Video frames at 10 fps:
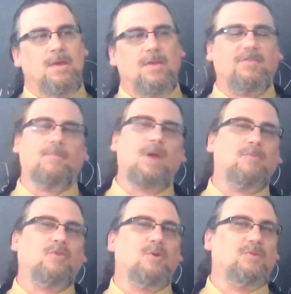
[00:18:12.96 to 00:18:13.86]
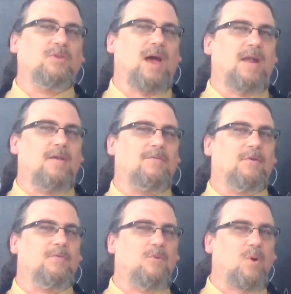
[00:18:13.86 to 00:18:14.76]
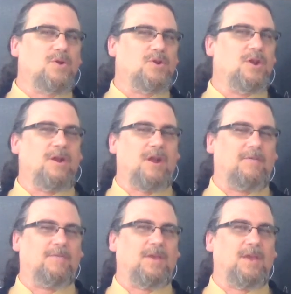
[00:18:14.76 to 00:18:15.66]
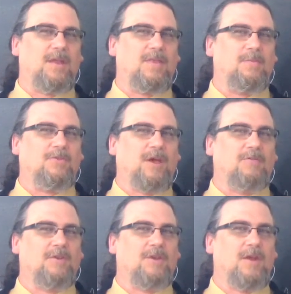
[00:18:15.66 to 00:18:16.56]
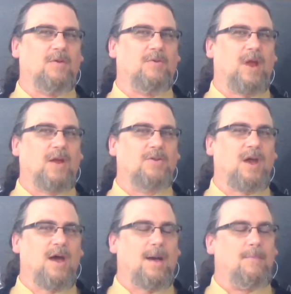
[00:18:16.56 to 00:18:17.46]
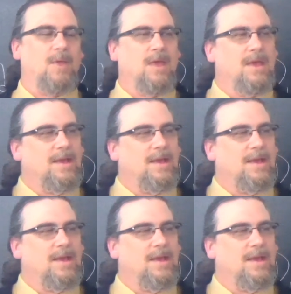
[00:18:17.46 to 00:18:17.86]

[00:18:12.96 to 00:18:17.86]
they sometimes lose that. If they're fortunate enough to get themselves a tenure track job,